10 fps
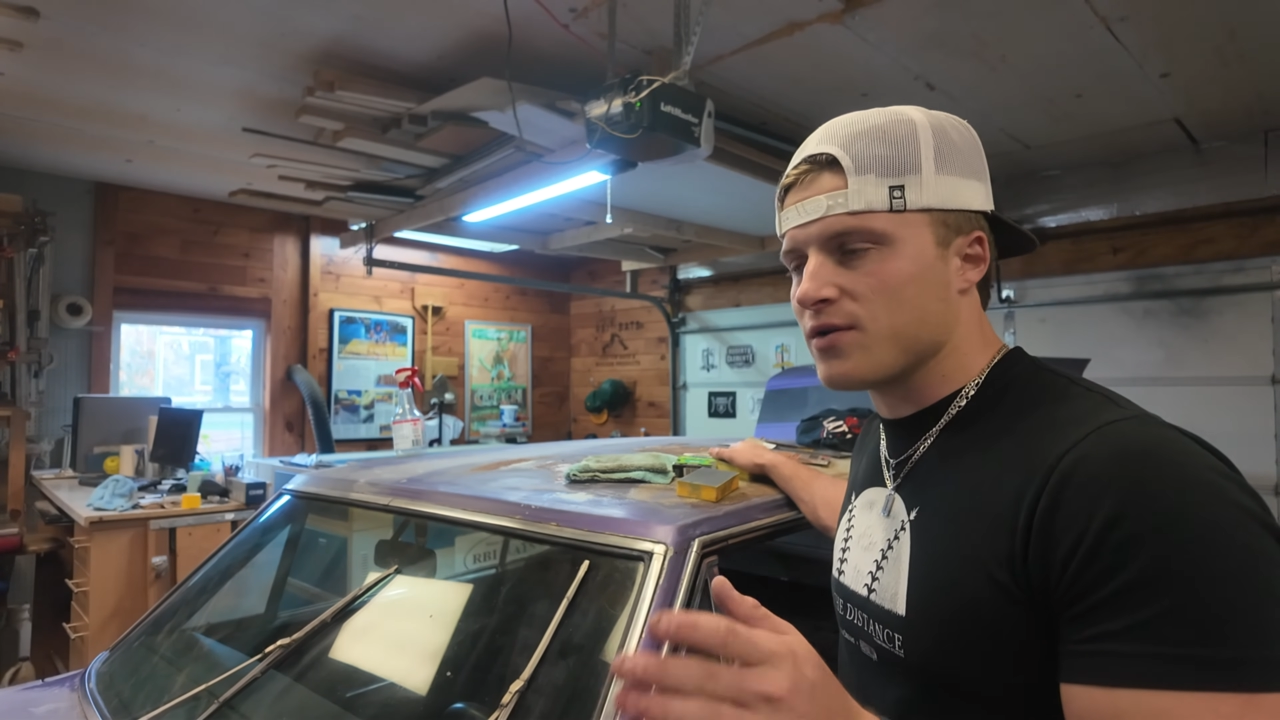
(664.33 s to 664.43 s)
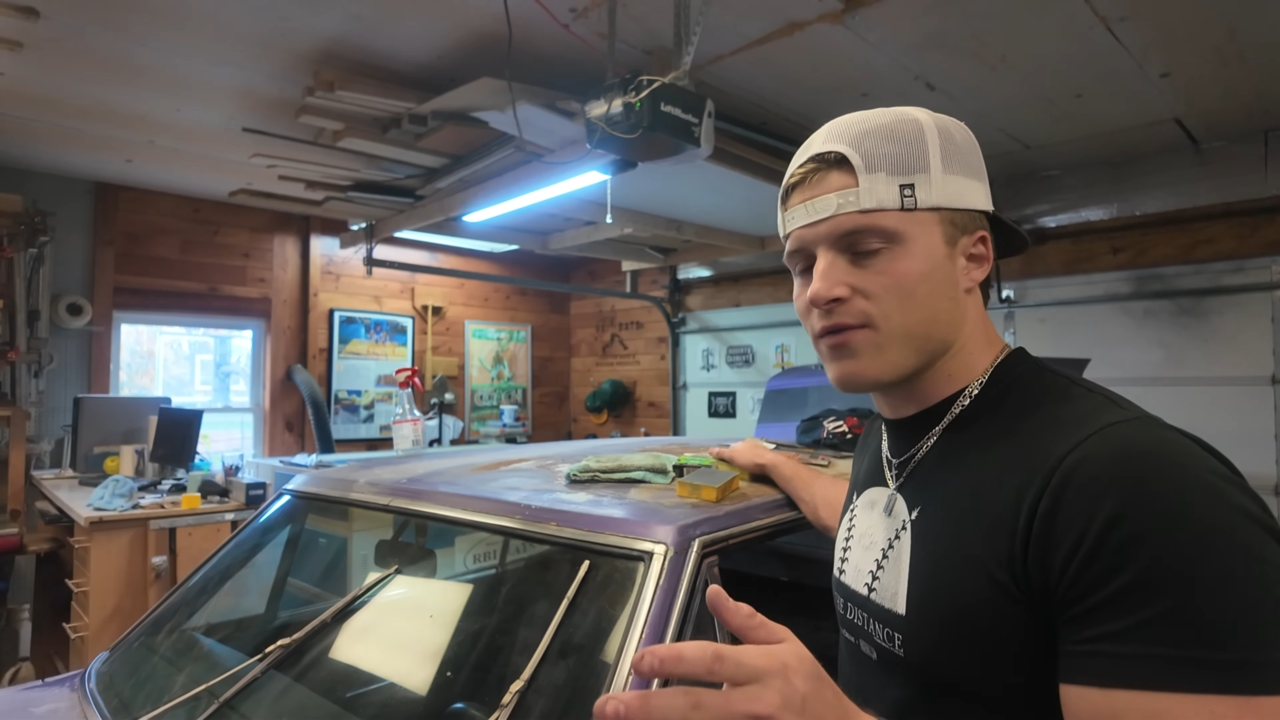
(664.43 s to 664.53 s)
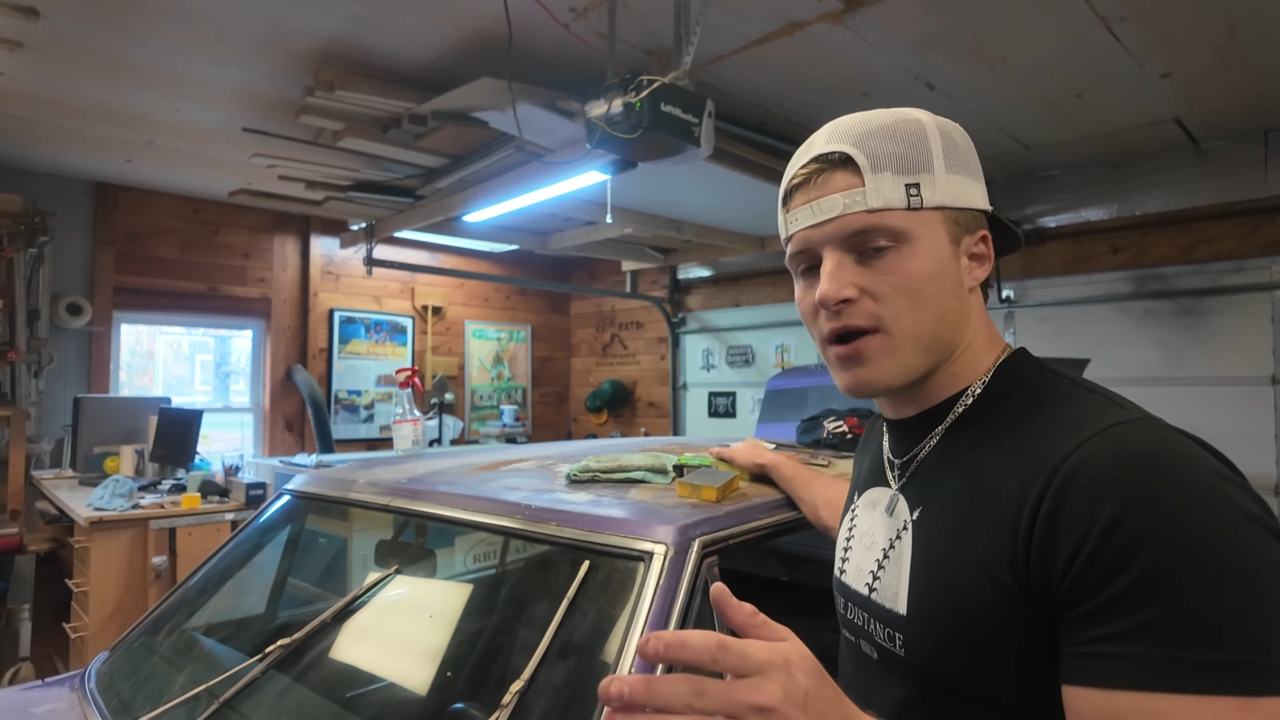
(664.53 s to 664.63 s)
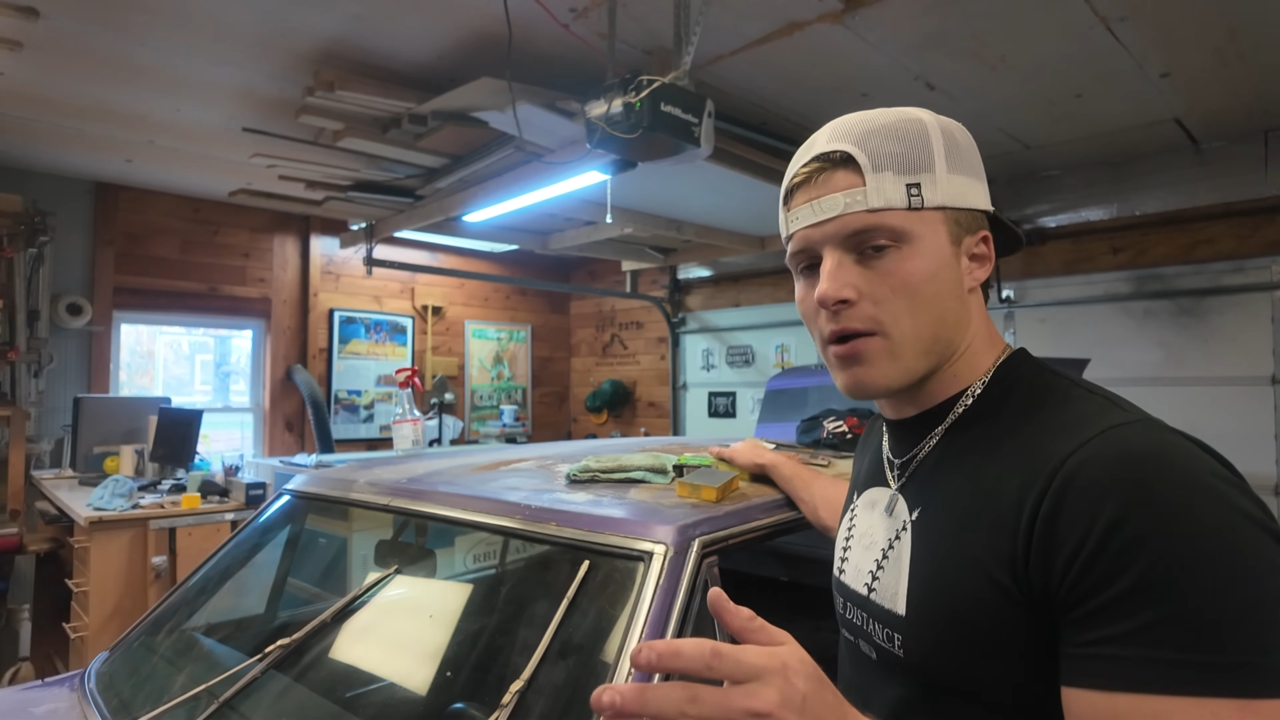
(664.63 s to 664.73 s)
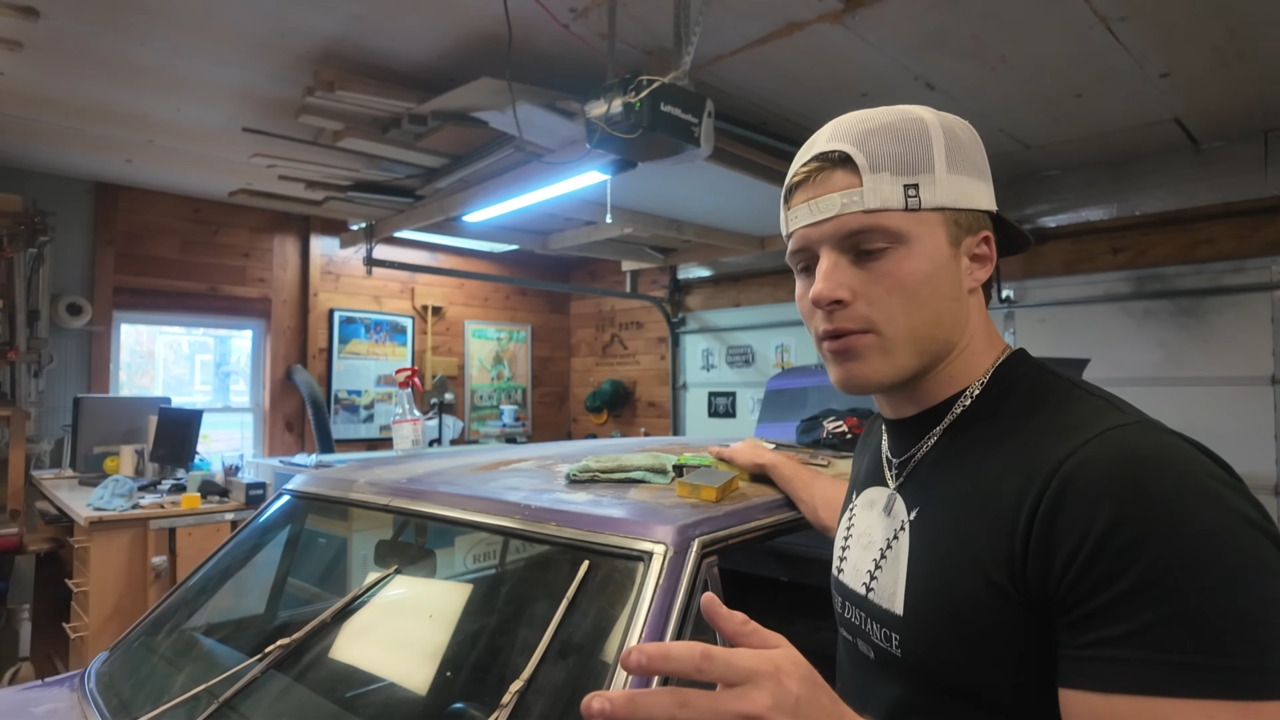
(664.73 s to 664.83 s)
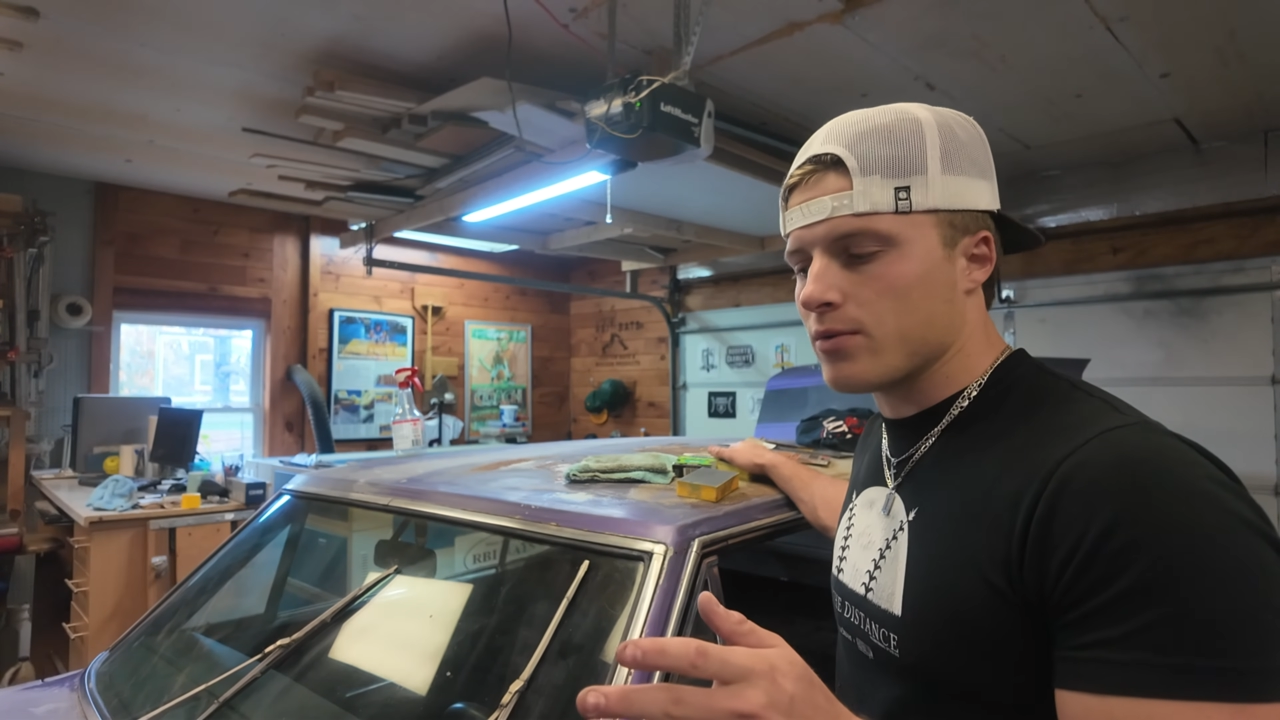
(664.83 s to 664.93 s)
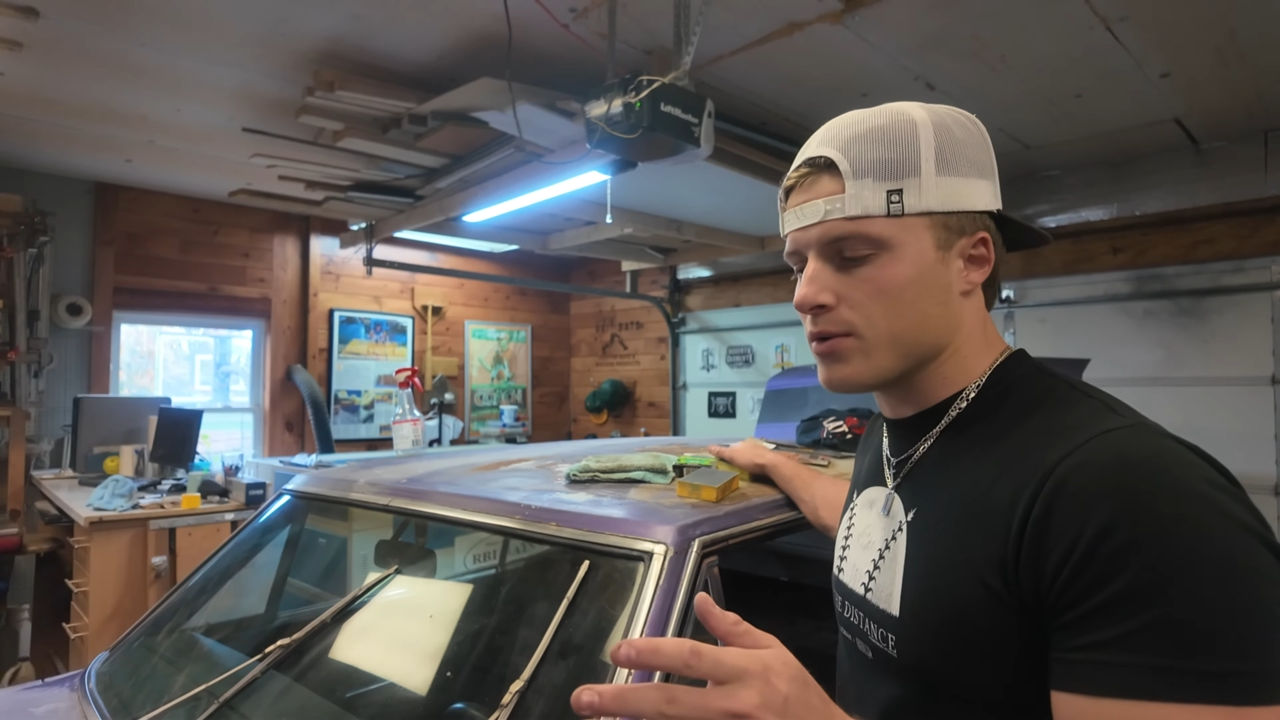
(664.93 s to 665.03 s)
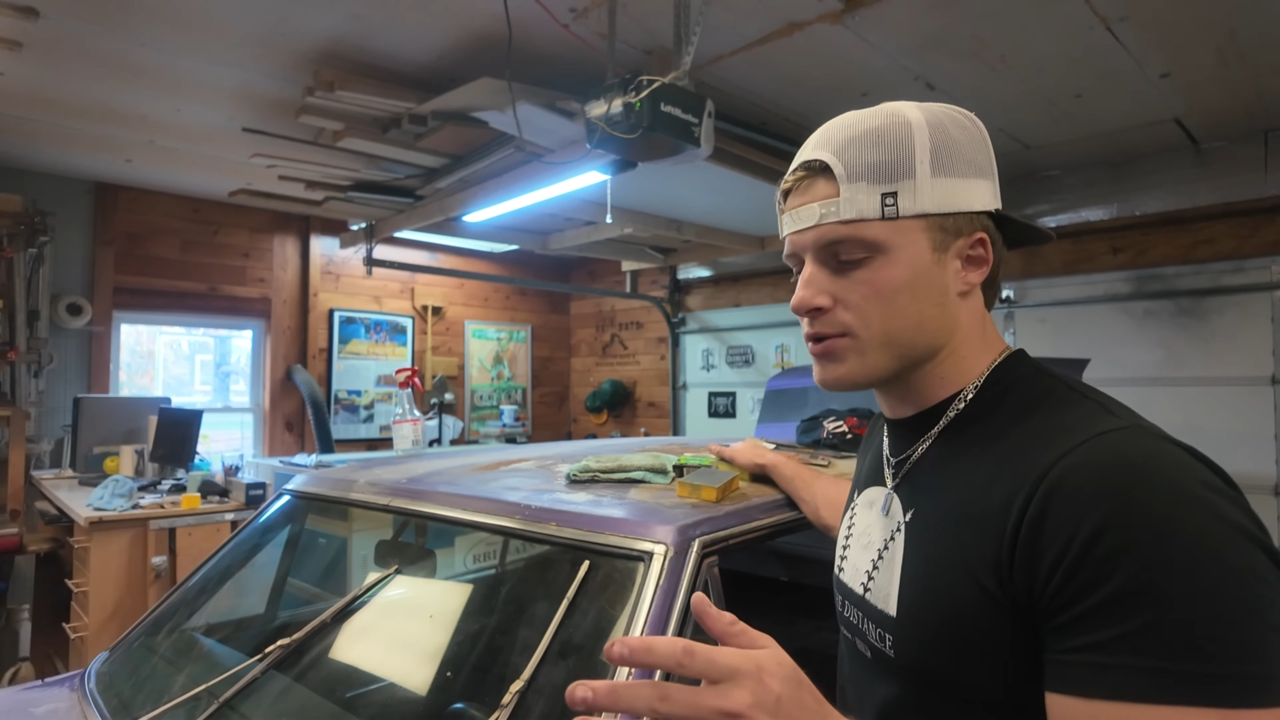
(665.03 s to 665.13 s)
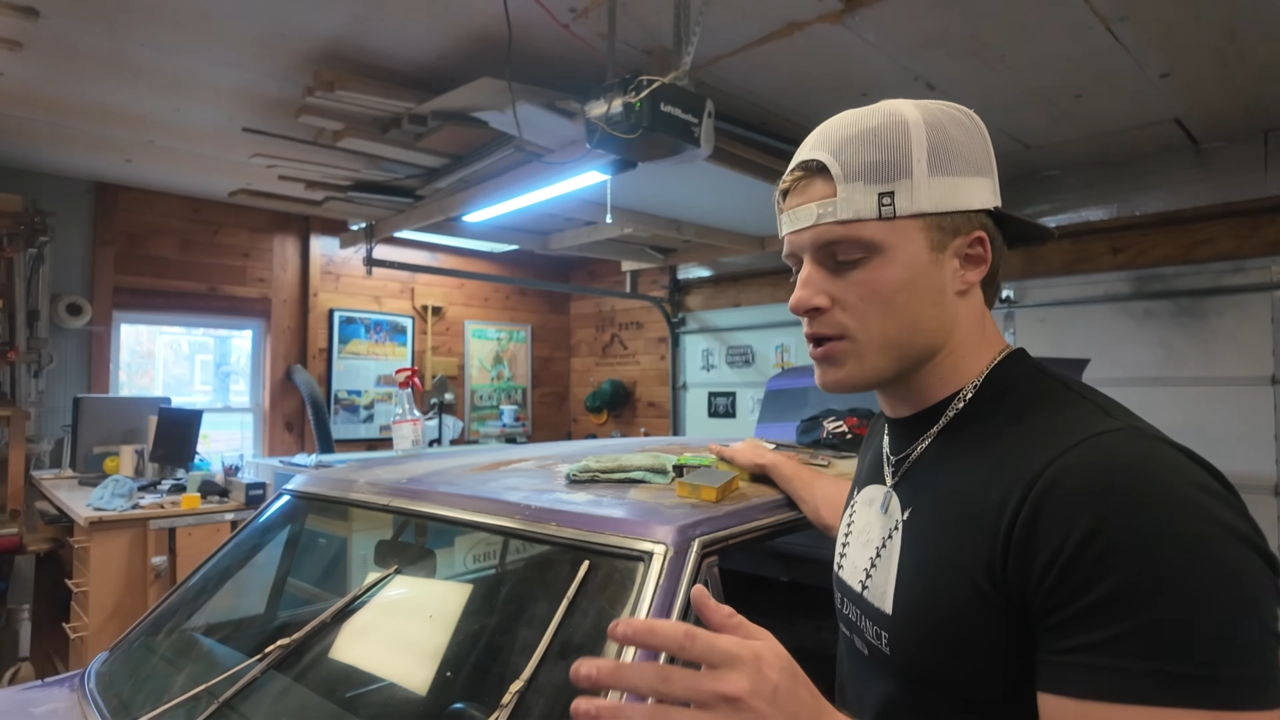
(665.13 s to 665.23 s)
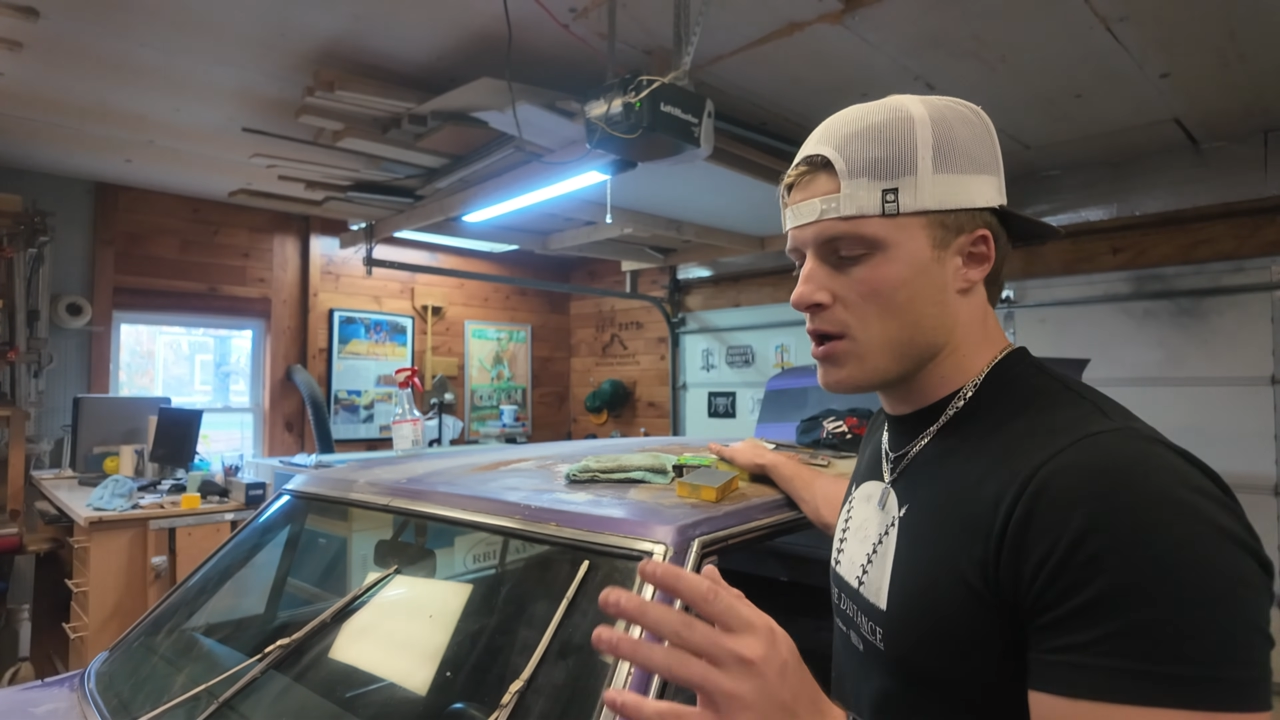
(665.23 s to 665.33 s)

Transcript: forgot what it was,